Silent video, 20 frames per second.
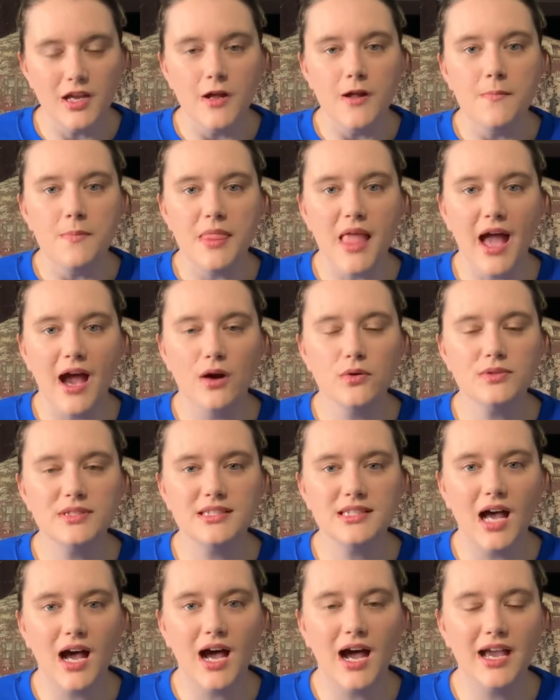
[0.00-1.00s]

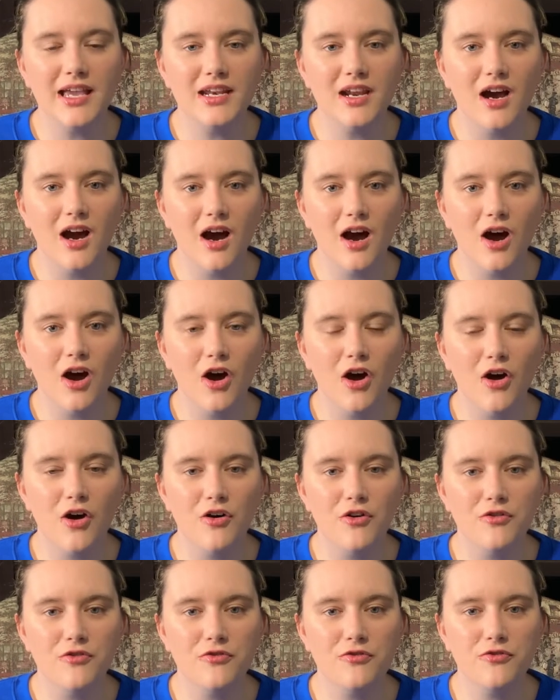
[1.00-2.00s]
Outside
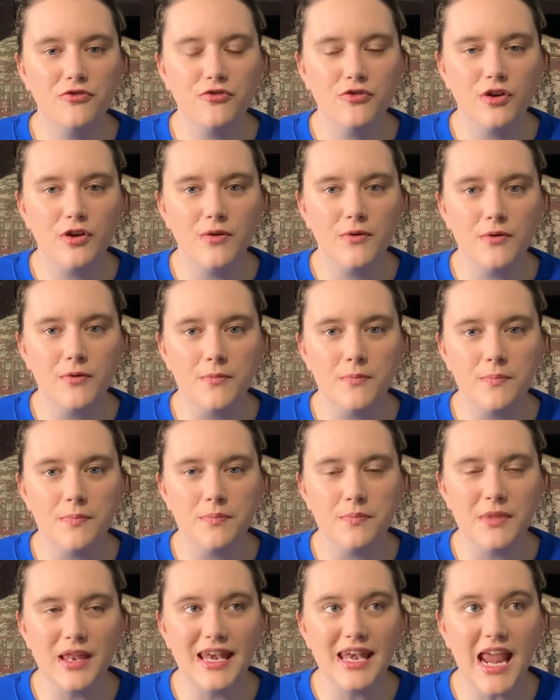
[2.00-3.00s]
of
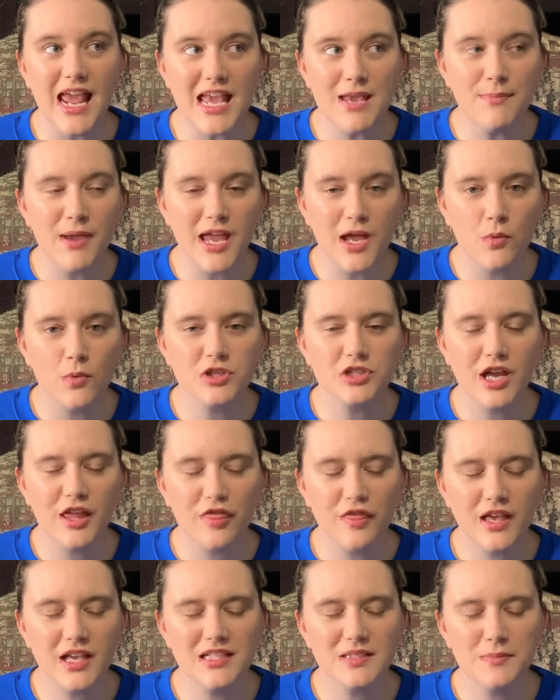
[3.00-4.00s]
naming, which I
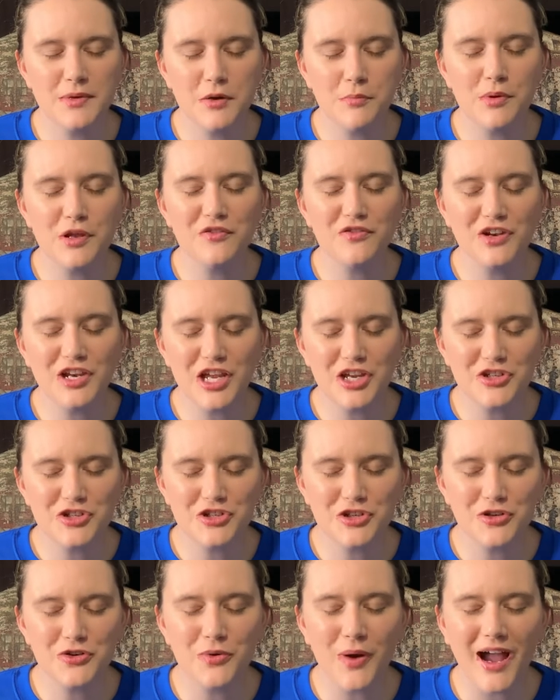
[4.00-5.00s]
think has been a bit of an
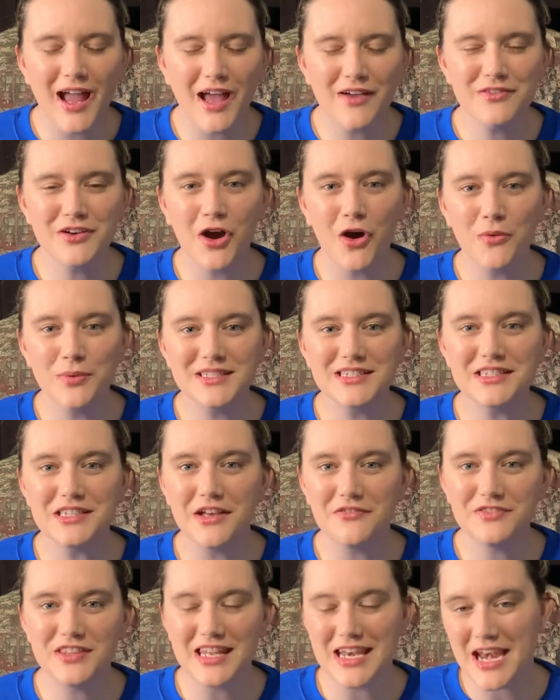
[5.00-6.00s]
issue, I haven't always
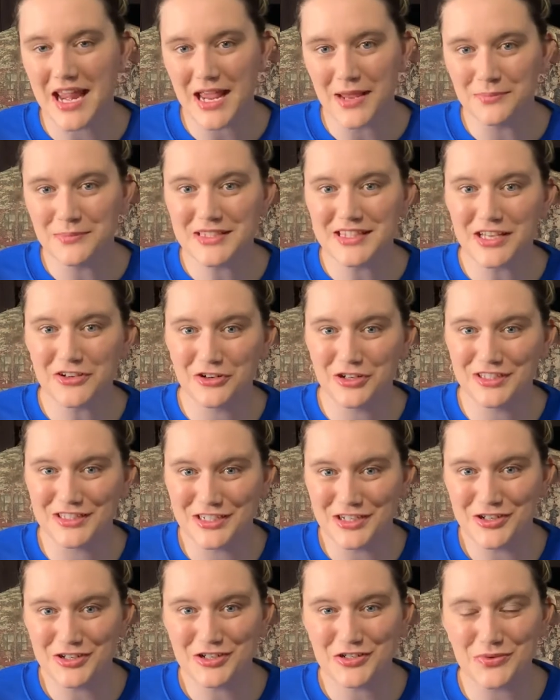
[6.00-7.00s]
loved the names that
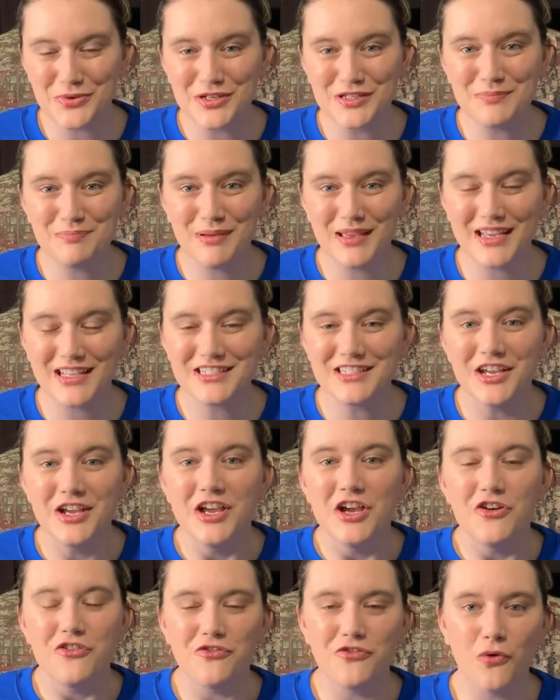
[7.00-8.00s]
Kristin Cashore has picked
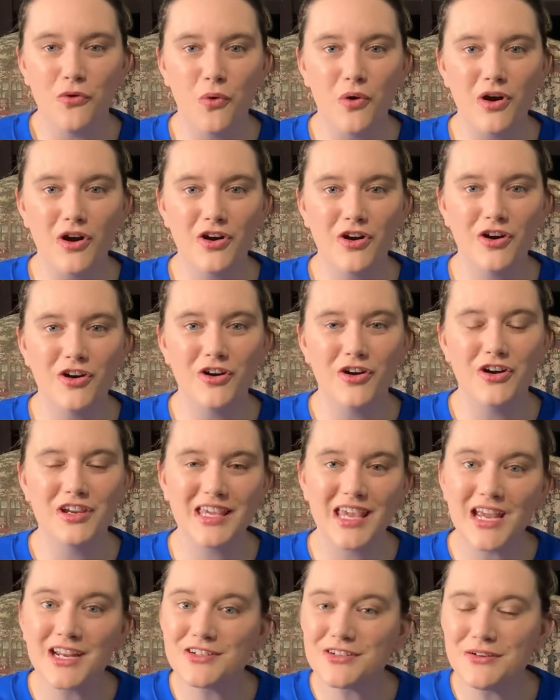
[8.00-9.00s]
for her
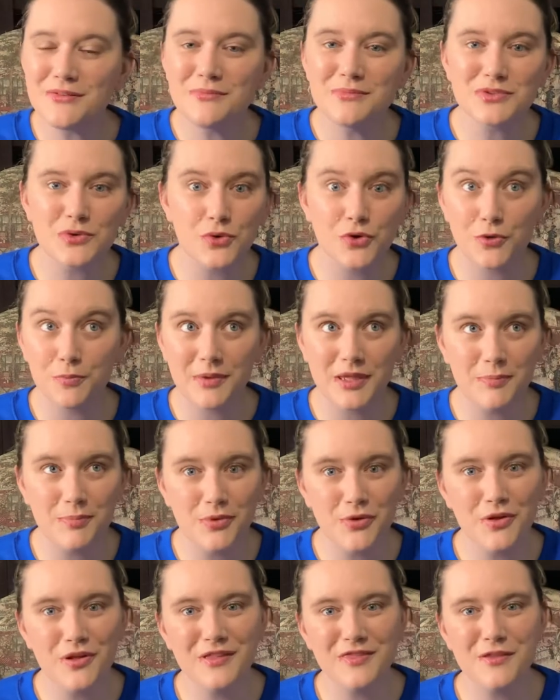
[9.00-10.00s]
kingdoms or her
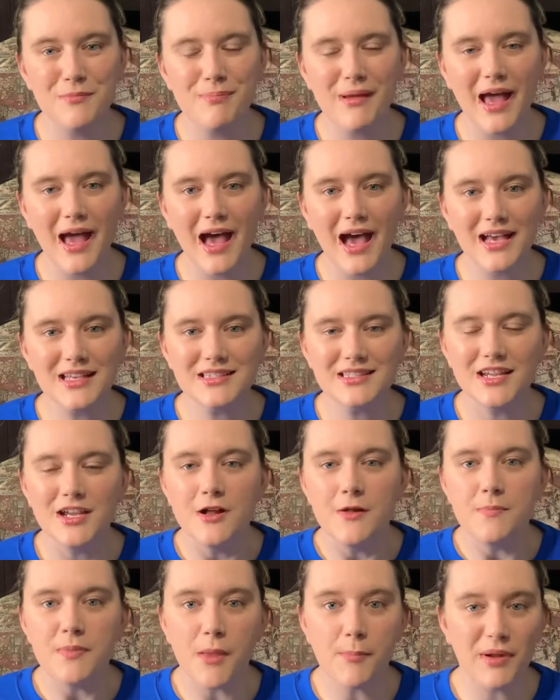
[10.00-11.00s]
people in the past,
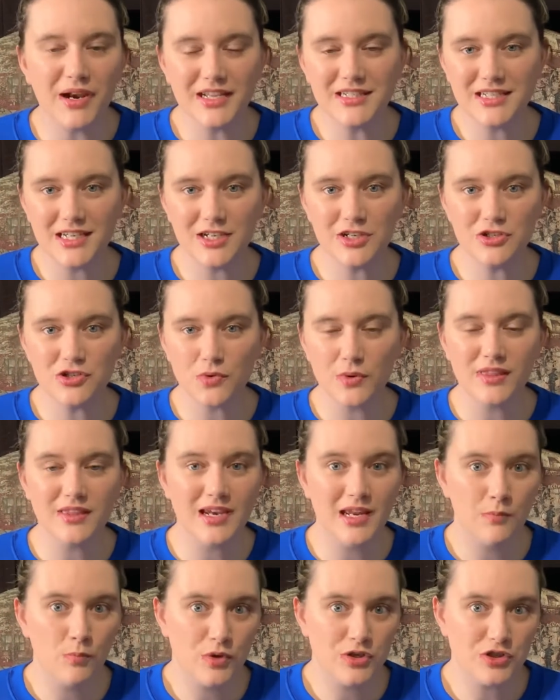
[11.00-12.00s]
but I did enjoy the
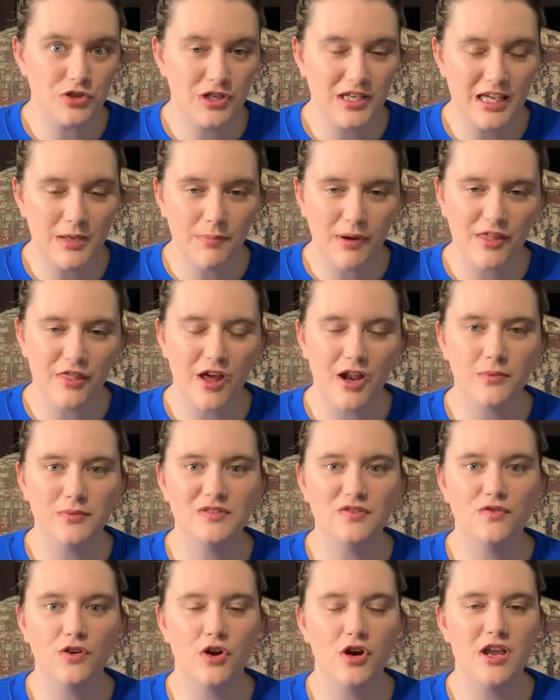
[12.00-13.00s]
name Winterkeep. I thought it was
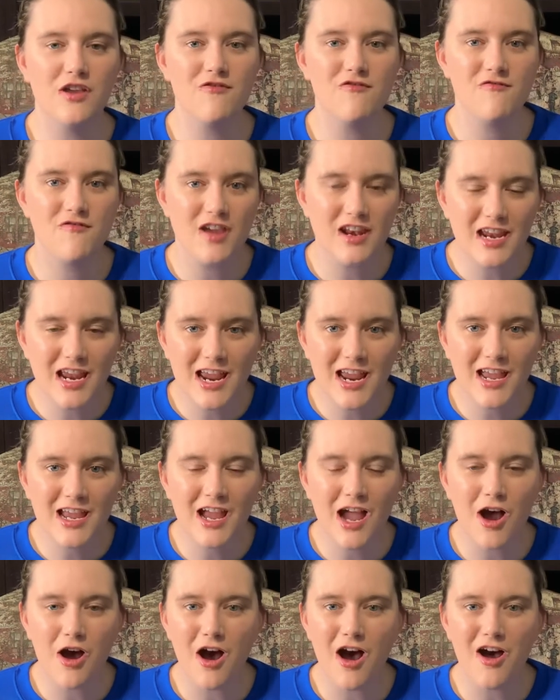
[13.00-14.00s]
very fitting,
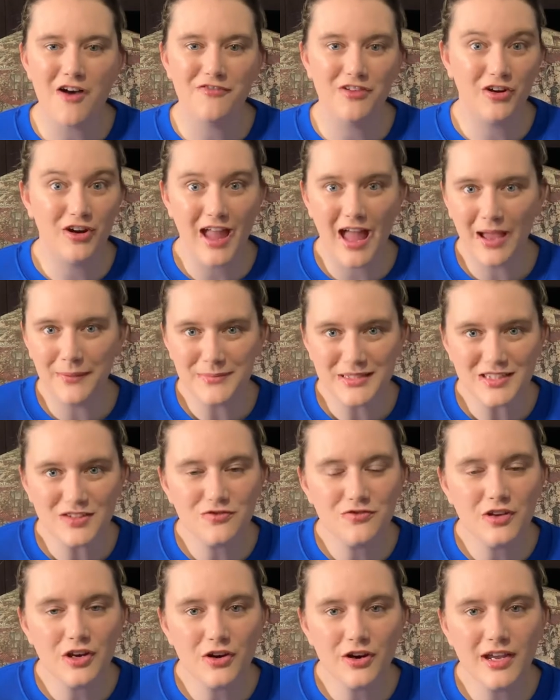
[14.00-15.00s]
very
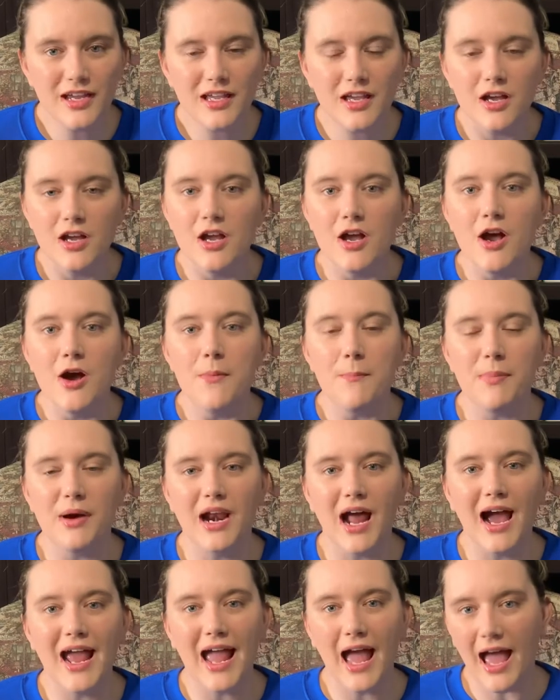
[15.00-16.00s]
atmospheric. But
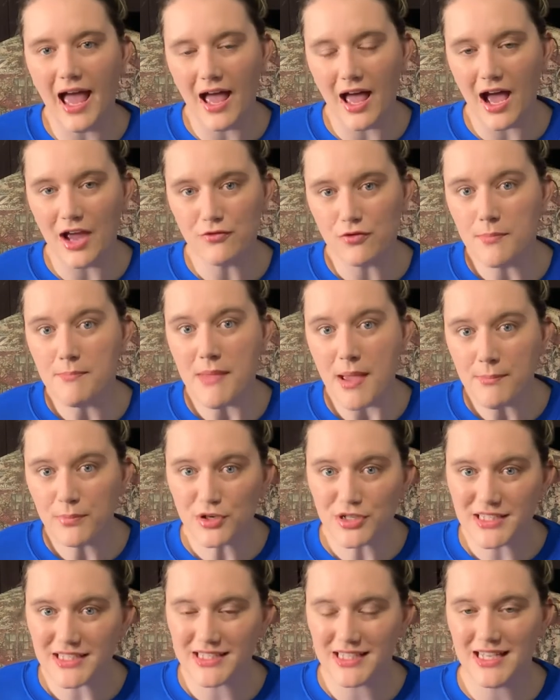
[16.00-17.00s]
I remember
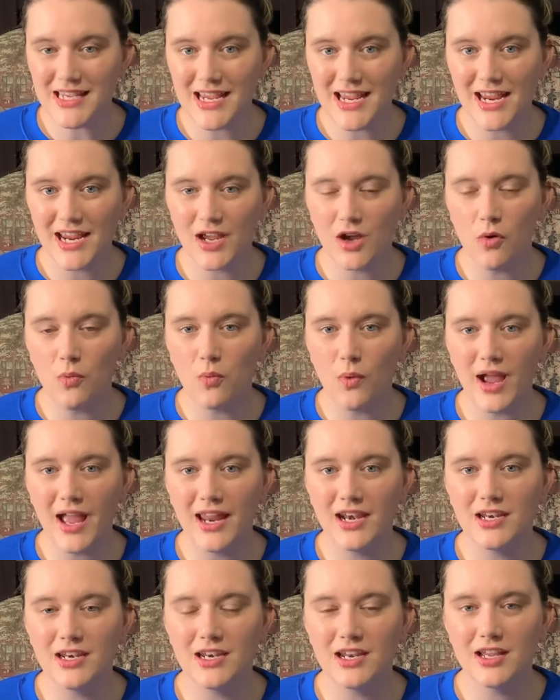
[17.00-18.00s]
seeing
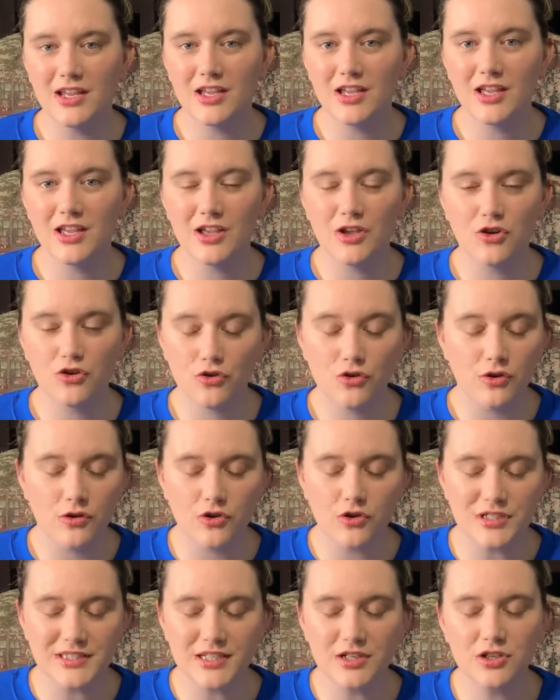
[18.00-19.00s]
when
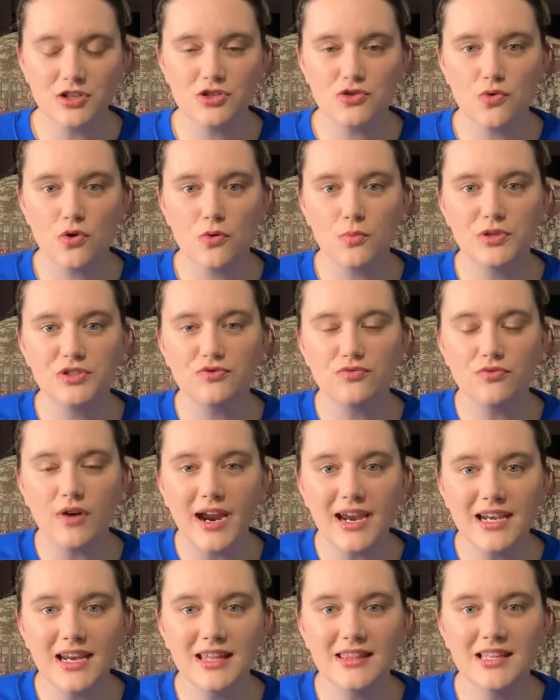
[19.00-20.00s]
Kristin Cashore was
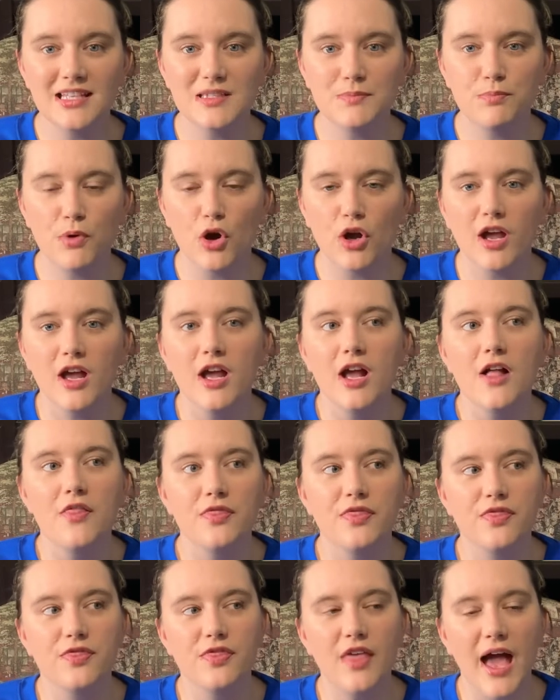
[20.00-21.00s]
writing this book,
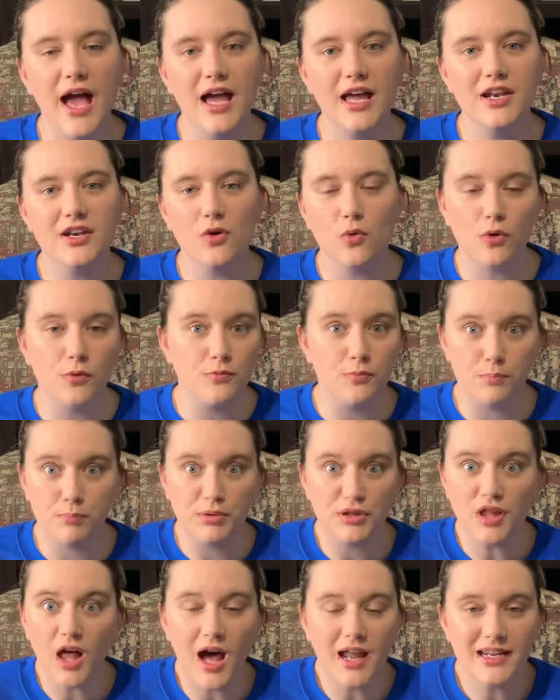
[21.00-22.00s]
or
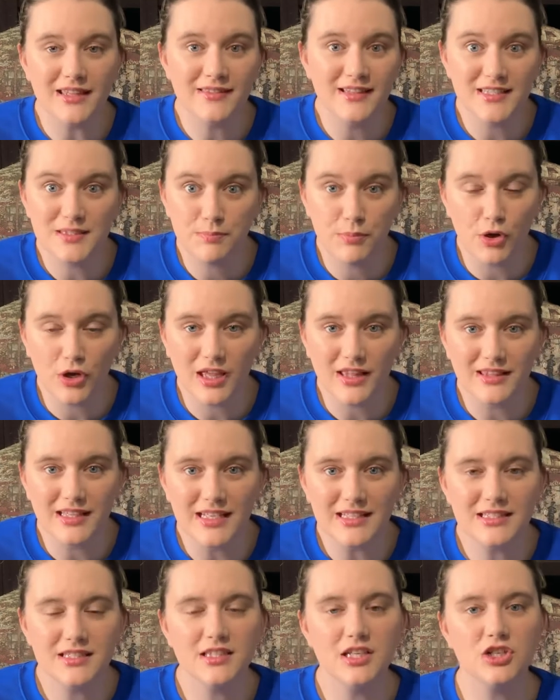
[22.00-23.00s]
plotting this book at
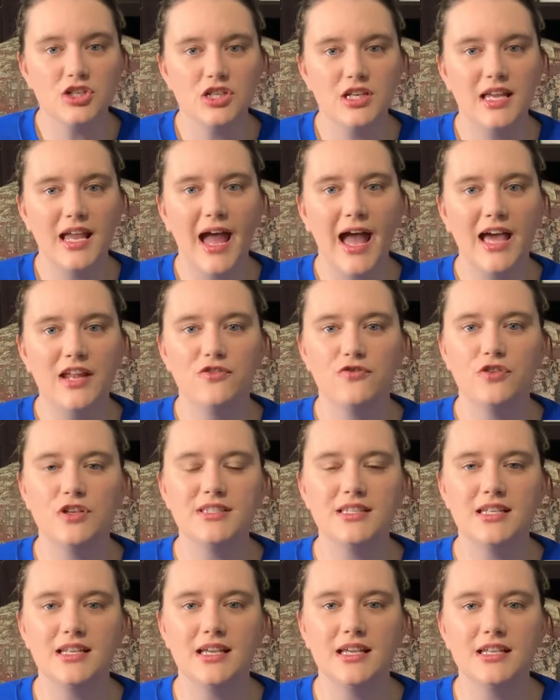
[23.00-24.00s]
least, that she had
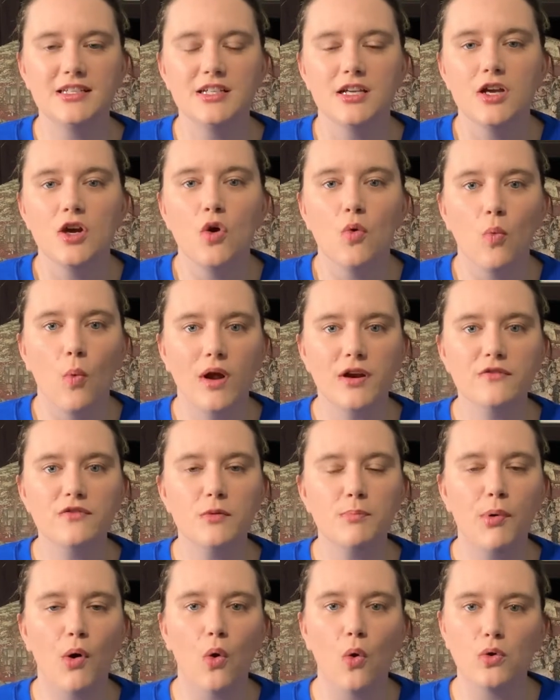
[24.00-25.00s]
visited one of the
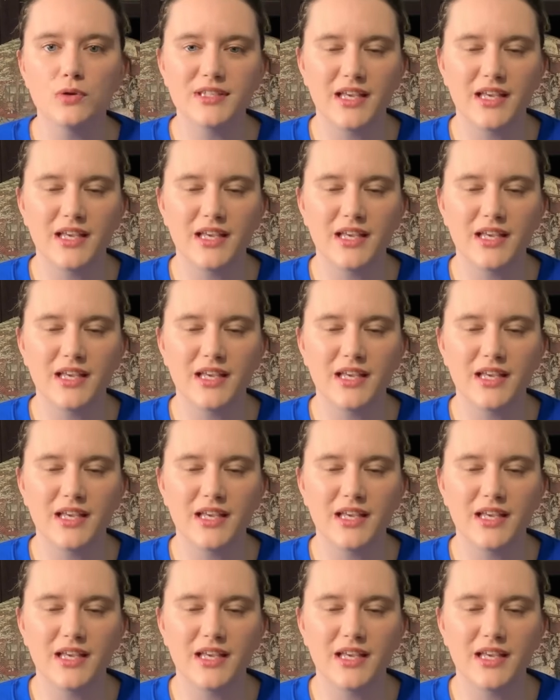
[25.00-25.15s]
poles.